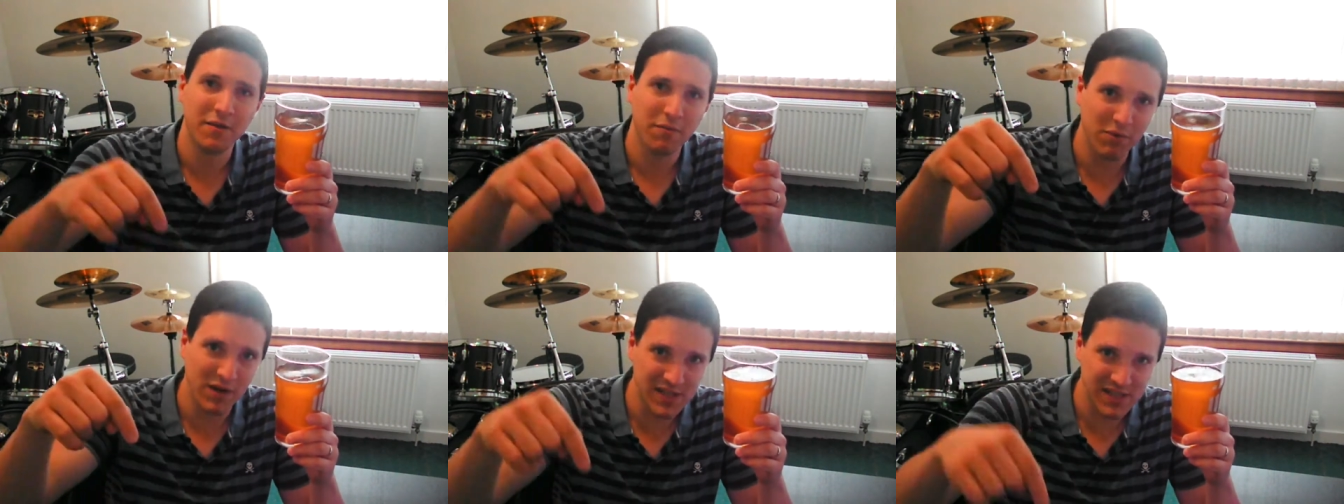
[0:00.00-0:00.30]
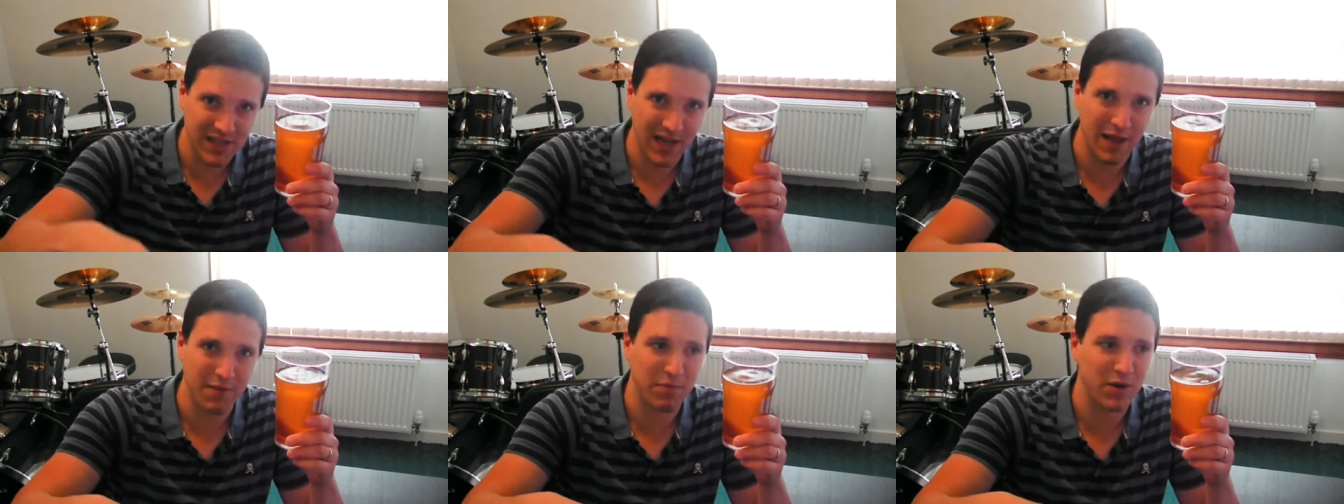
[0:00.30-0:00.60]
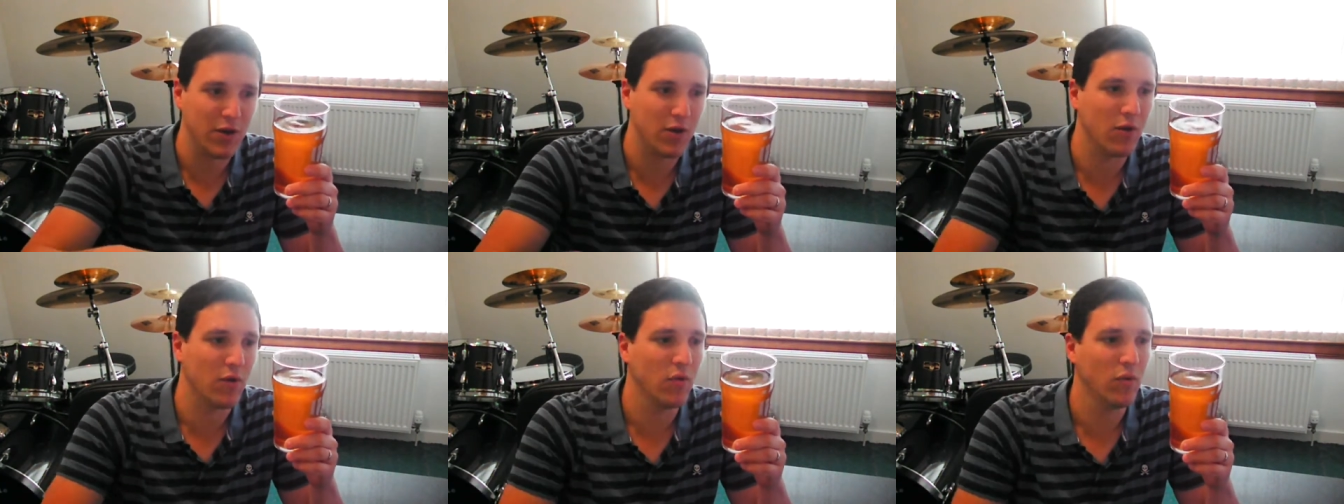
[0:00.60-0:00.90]
please let
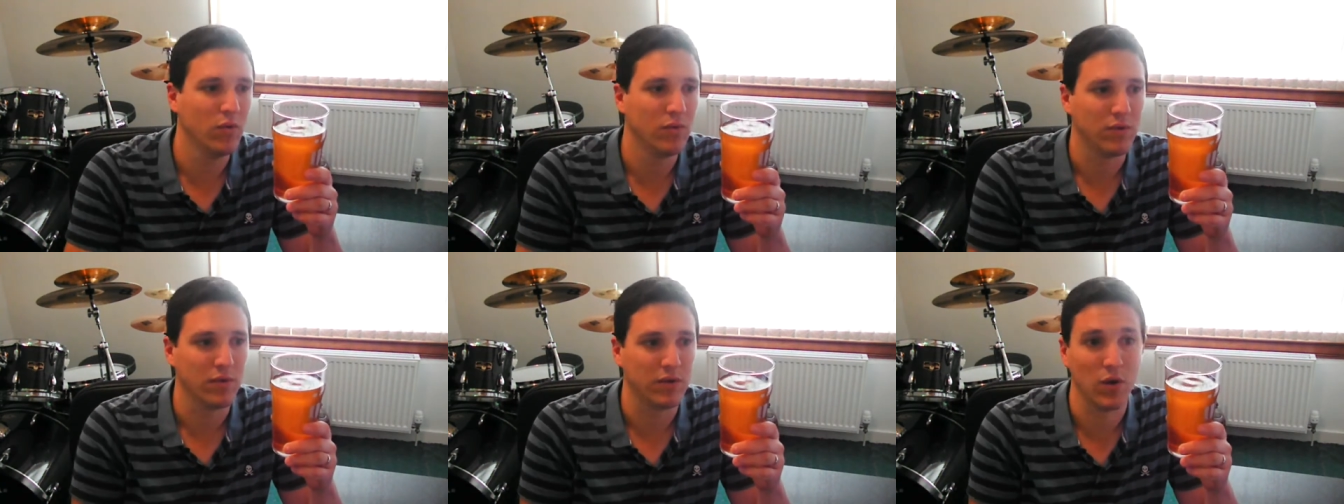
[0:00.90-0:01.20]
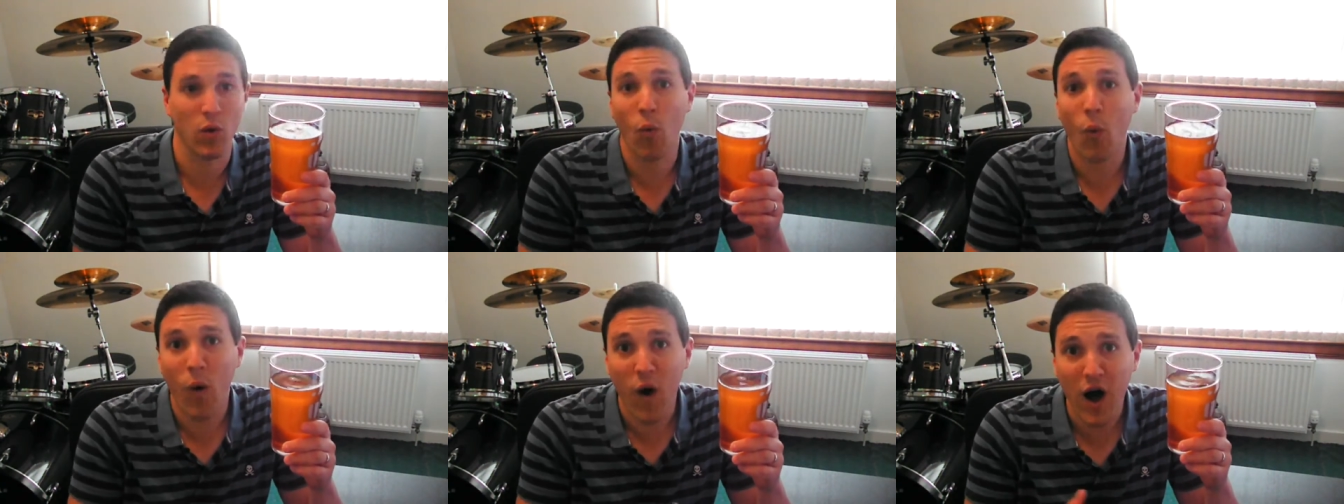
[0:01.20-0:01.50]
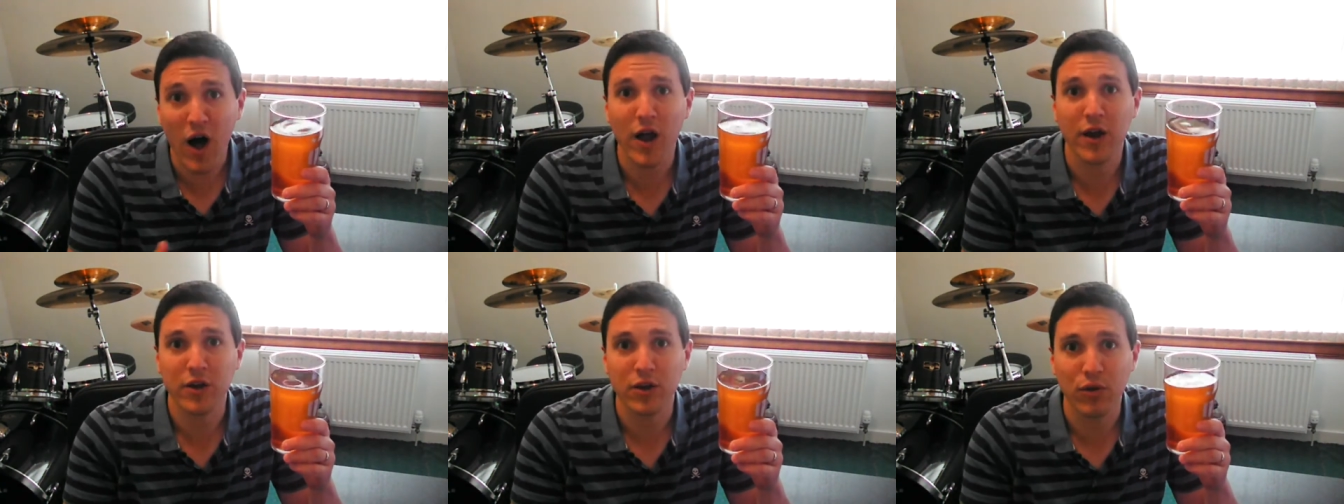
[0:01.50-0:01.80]
me know the
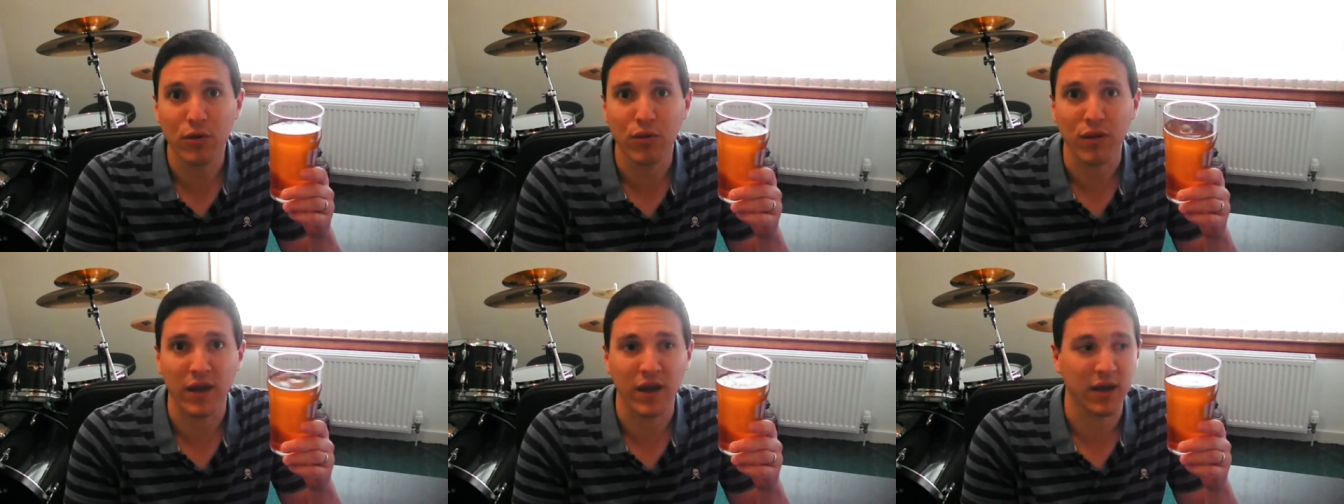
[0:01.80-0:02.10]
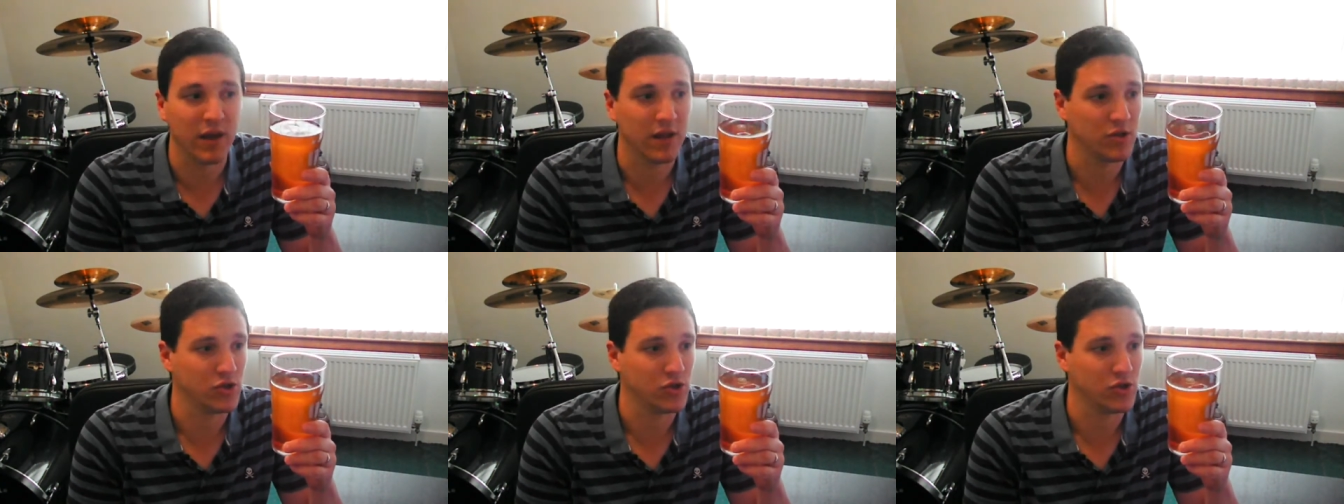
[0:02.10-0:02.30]
one you think